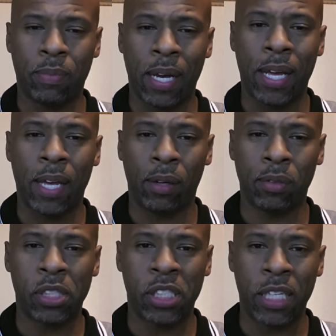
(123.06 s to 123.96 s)
my
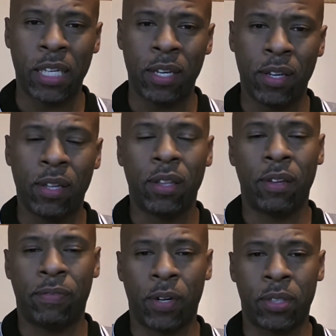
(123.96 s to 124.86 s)
LG,
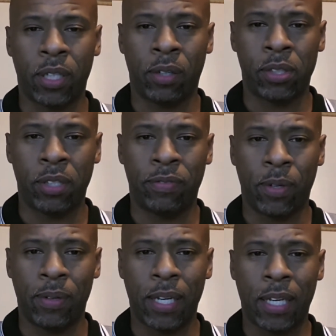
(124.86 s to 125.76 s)
the first LG
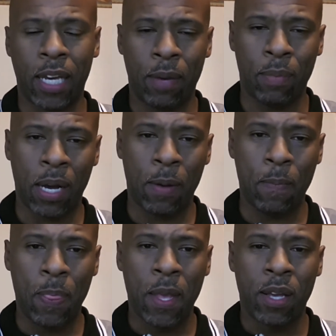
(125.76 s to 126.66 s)
phone that came out.
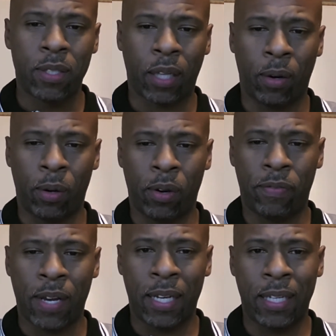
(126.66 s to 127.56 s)
So I don't know if
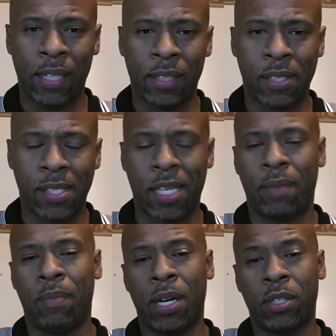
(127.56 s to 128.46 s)
I didn't
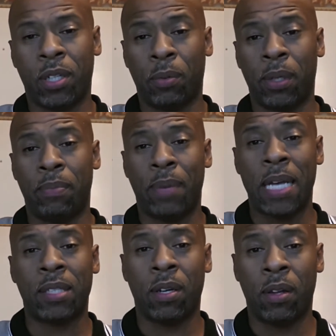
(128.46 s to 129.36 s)
set my treble and
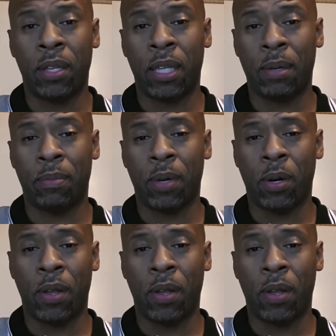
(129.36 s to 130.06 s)
bass on them